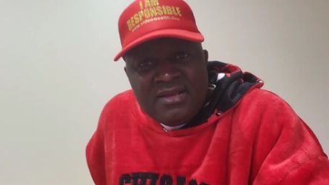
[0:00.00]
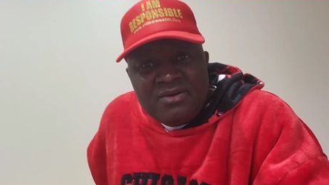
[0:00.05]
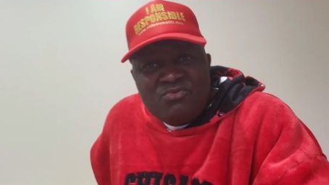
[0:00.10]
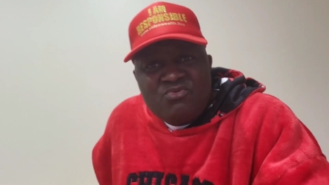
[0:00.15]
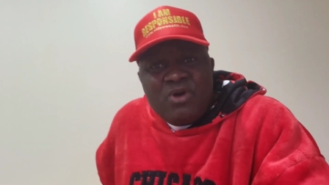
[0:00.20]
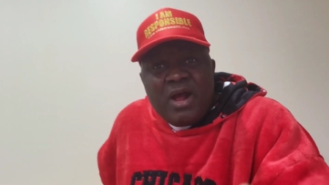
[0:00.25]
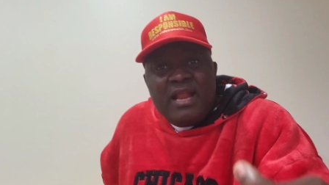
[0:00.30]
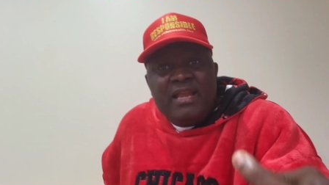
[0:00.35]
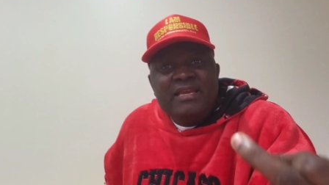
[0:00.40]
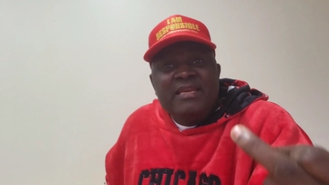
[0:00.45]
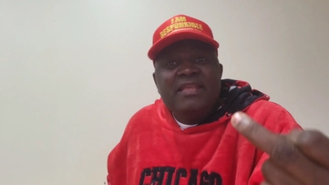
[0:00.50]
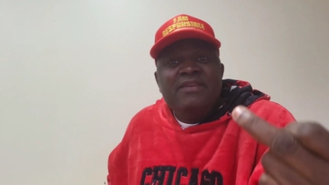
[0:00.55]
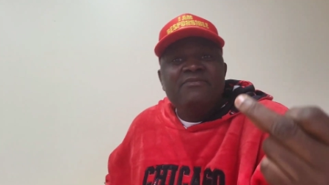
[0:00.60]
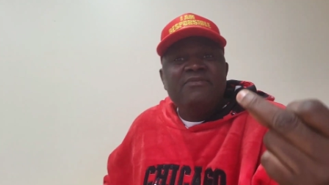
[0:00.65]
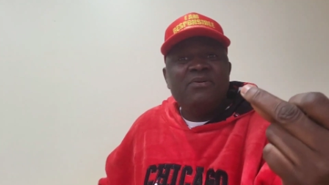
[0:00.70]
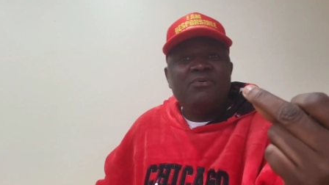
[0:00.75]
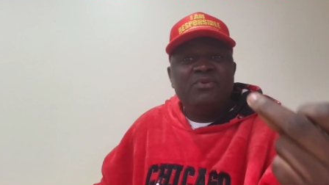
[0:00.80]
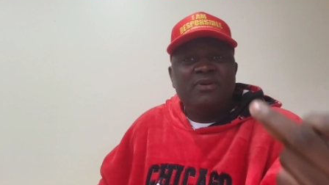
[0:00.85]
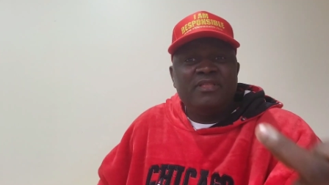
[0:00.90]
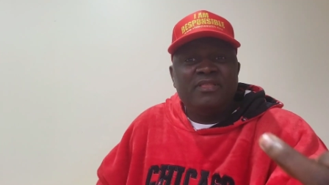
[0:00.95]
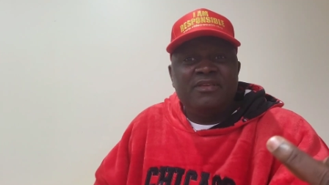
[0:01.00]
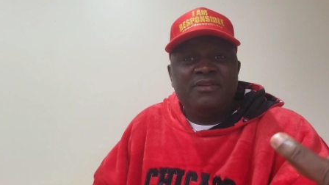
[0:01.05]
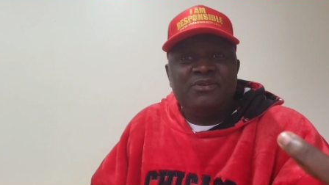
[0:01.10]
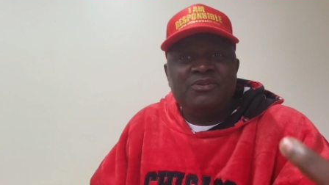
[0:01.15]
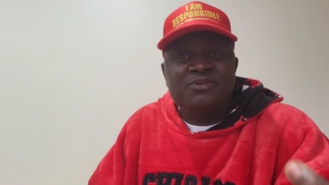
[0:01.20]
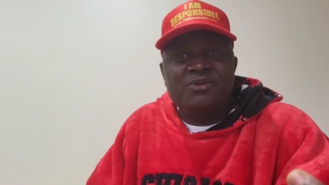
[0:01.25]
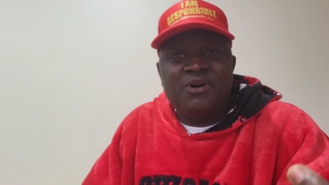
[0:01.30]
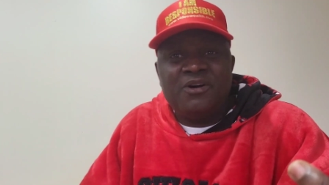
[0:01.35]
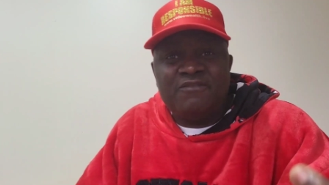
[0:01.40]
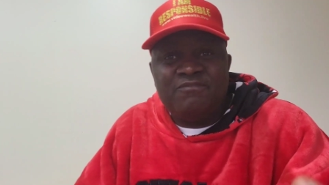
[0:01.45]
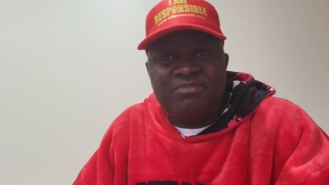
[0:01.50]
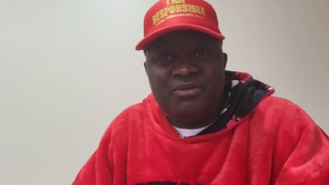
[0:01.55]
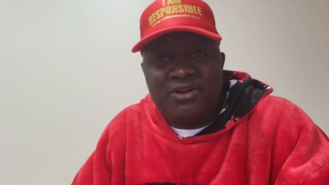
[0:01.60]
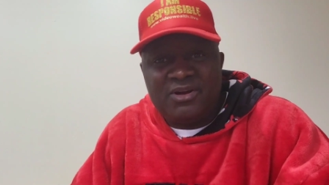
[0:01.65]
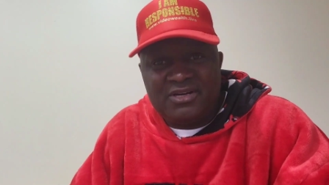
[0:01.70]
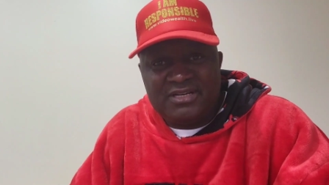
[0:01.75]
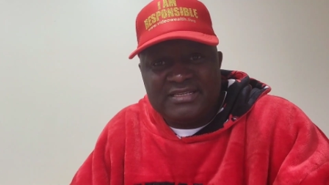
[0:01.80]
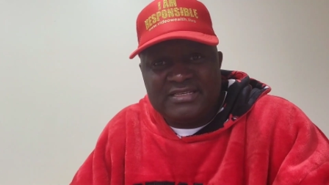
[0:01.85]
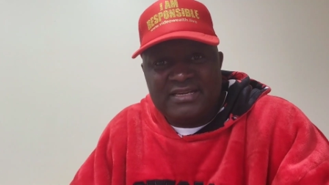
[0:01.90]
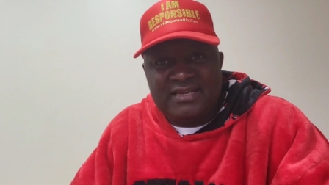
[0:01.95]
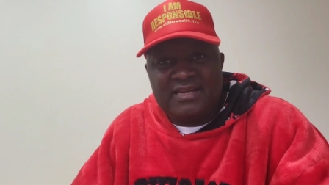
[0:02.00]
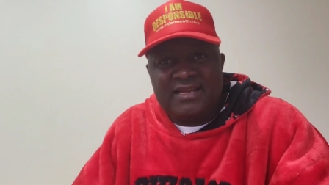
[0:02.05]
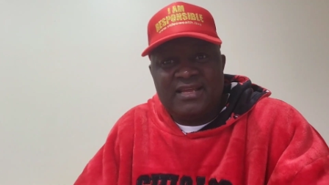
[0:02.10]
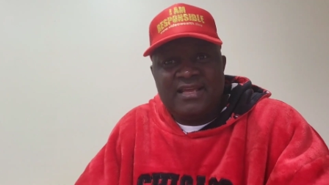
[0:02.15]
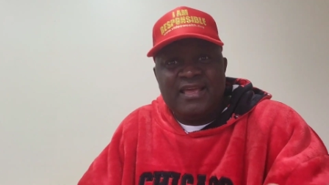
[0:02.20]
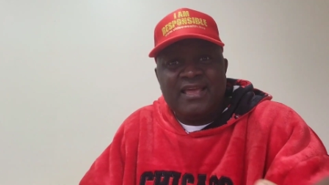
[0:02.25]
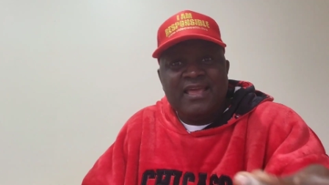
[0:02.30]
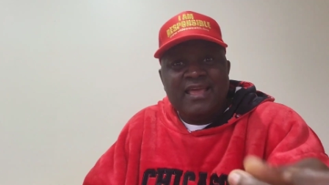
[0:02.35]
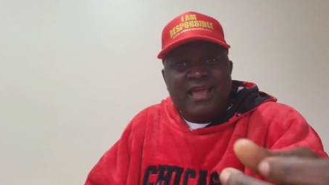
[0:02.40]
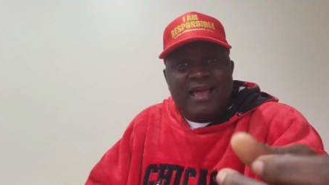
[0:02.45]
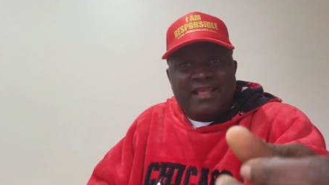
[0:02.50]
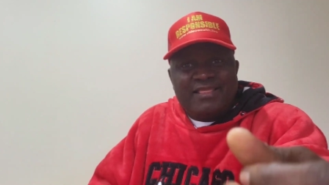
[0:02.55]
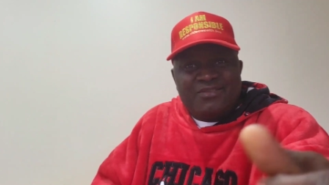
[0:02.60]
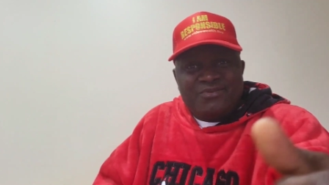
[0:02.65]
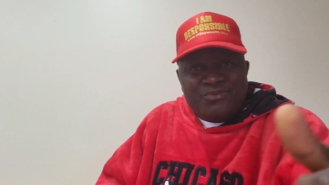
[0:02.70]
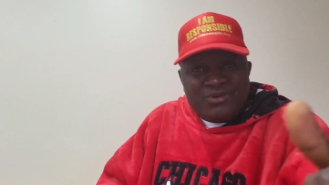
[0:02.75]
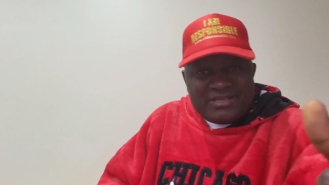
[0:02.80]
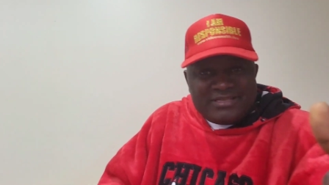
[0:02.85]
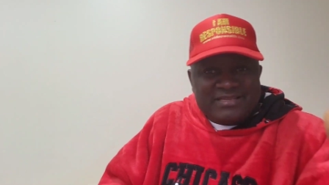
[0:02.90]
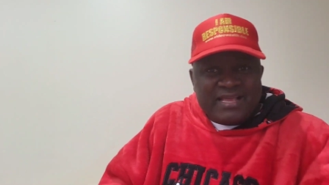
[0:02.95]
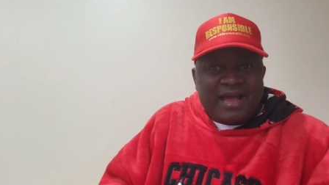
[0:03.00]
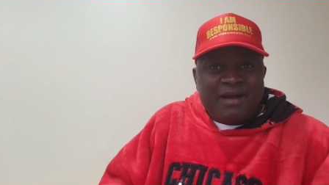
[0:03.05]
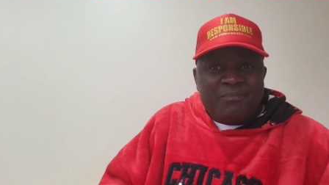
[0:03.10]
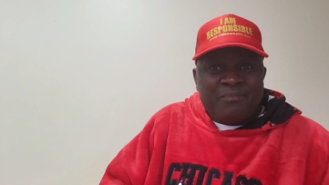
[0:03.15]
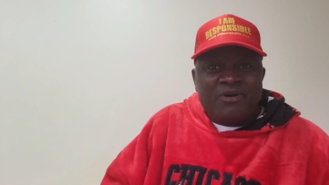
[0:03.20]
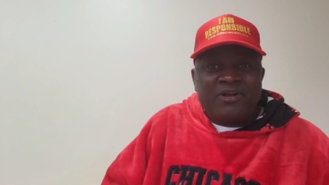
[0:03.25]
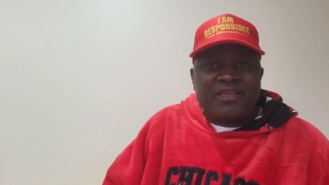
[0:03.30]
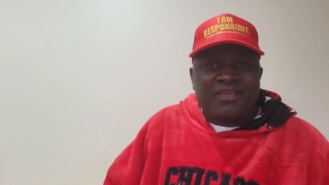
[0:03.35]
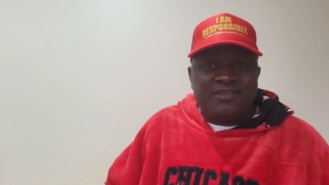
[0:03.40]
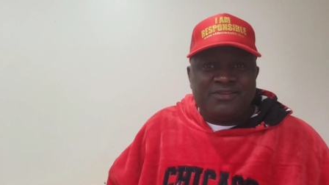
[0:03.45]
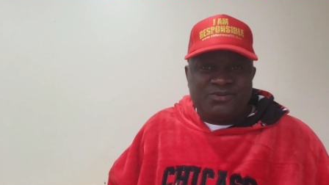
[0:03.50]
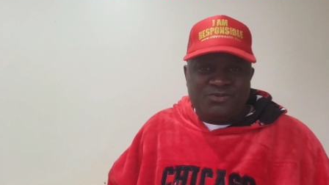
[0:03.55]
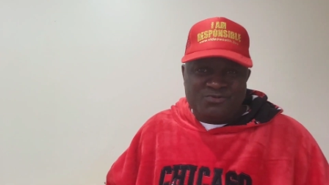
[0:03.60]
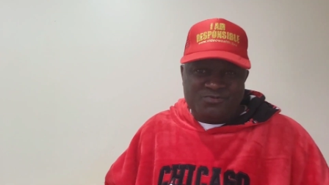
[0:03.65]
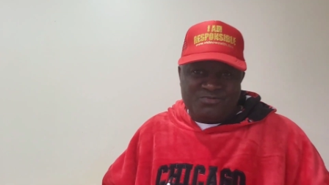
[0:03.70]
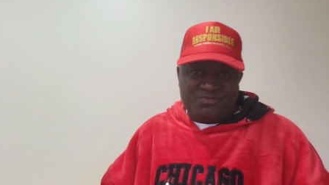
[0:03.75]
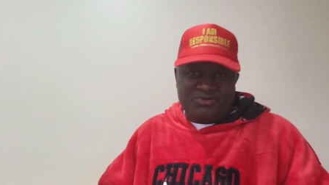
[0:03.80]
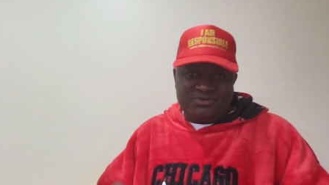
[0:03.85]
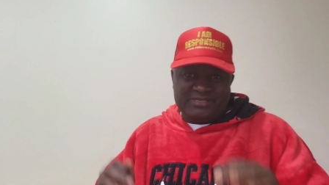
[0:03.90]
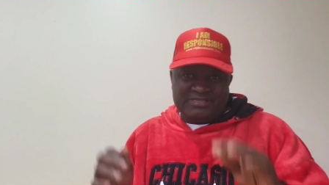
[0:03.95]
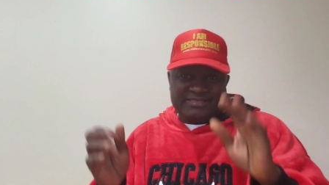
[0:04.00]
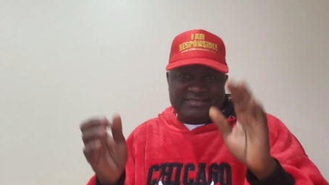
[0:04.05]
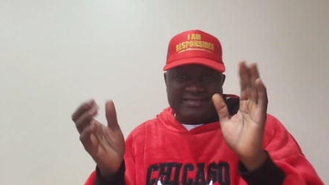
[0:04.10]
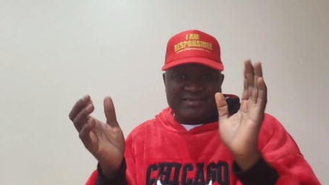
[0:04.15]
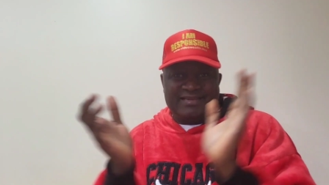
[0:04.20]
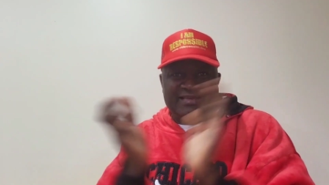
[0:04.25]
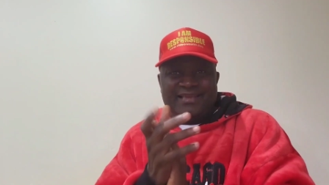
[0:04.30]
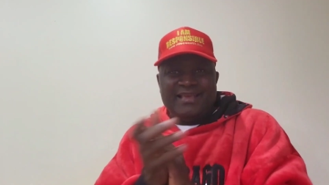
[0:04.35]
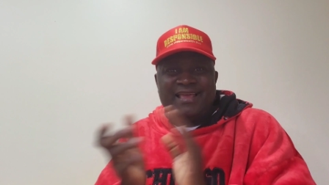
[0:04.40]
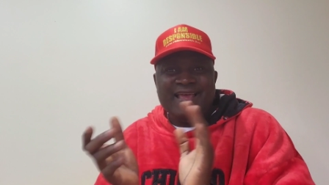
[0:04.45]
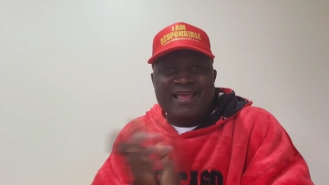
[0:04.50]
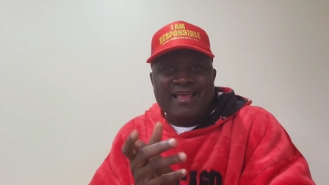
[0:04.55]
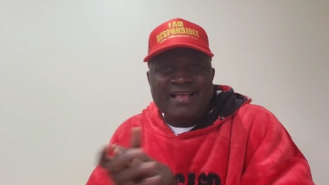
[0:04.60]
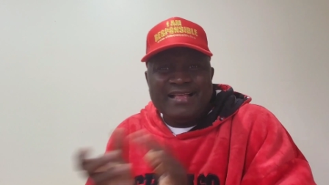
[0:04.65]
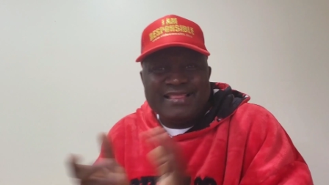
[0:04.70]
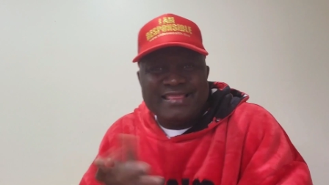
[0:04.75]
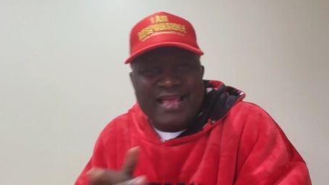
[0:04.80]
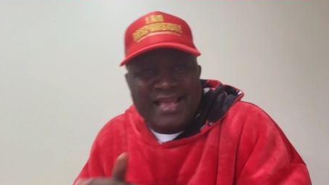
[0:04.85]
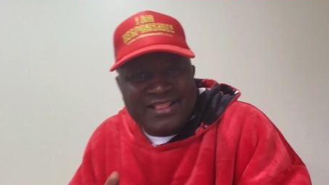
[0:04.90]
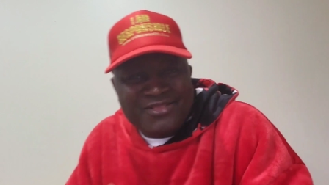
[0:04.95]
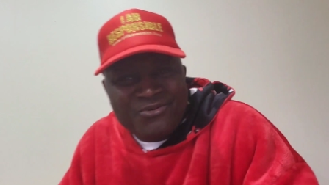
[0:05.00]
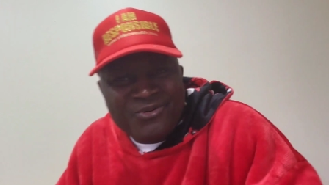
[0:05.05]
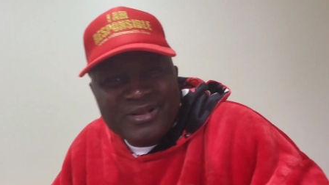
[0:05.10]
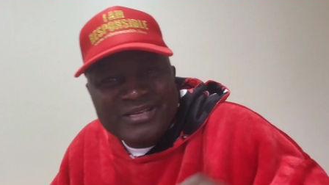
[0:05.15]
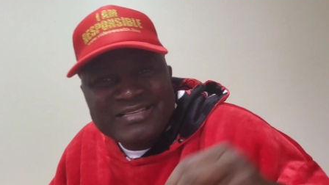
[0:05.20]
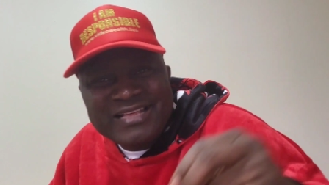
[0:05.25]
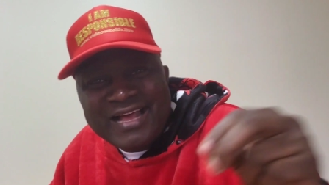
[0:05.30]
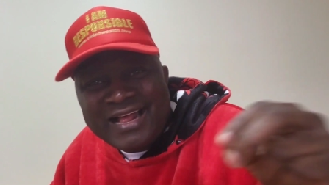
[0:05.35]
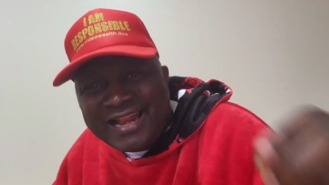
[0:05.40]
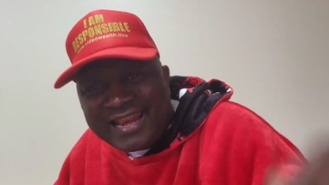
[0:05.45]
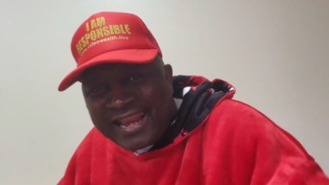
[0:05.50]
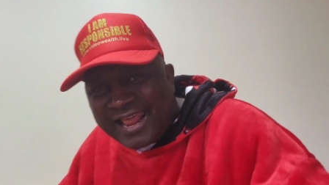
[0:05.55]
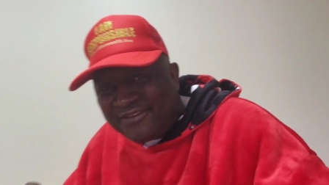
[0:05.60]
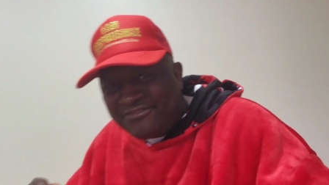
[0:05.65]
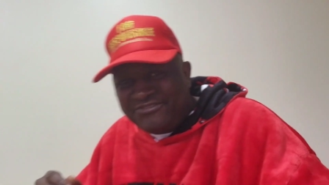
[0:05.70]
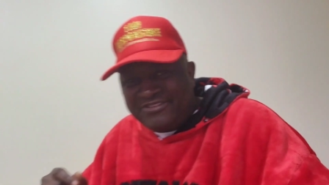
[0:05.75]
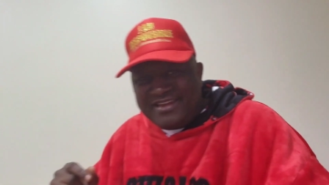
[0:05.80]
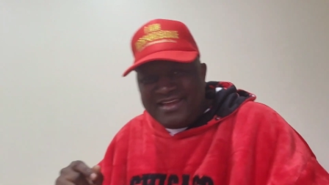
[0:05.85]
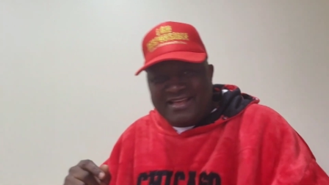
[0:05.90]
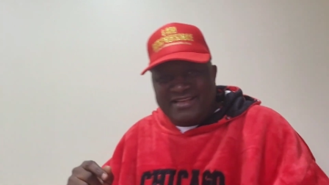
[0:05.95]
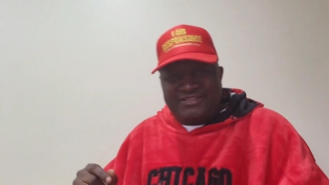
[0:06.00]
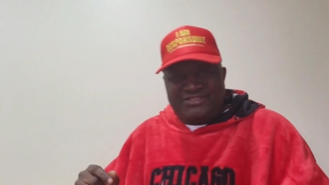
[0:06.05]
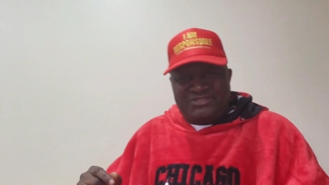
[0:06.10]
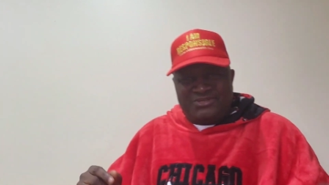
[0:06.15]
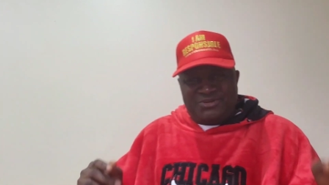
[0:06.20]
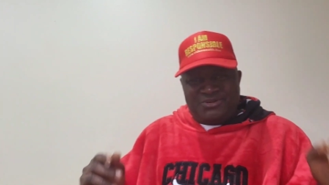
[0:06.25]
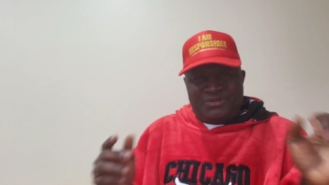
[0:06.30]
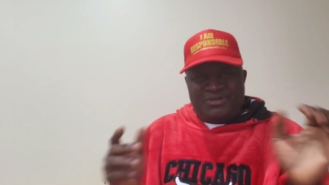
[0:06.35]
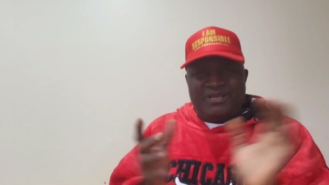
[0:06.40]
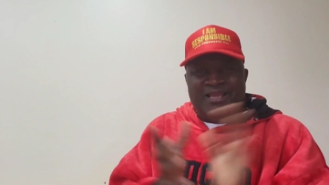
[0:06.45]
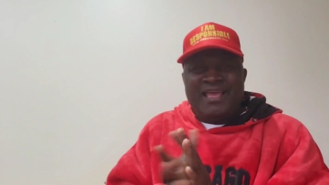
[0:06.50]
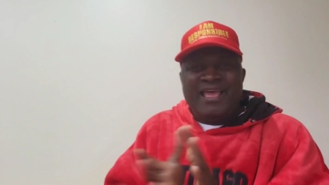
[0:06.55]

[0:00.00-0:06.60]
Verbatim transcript: who are living with the issue of blood are the ones that are mocking you most. They're the ones that are laughing at you.